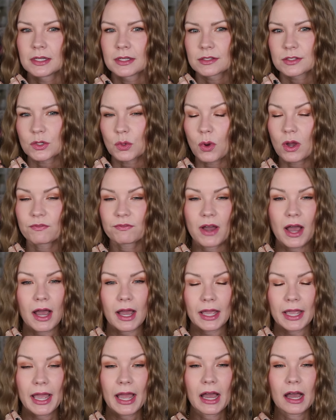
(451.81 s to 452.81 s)
So if
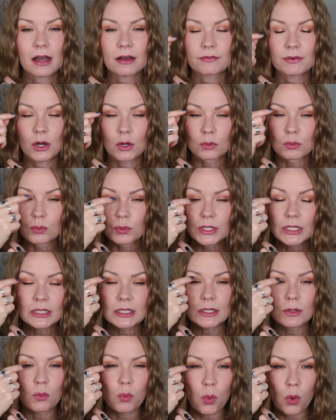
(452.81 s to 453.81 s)
I have a
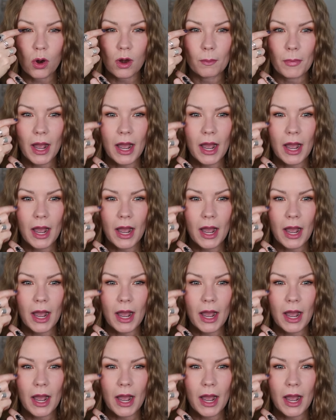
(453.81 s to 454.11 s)
really warm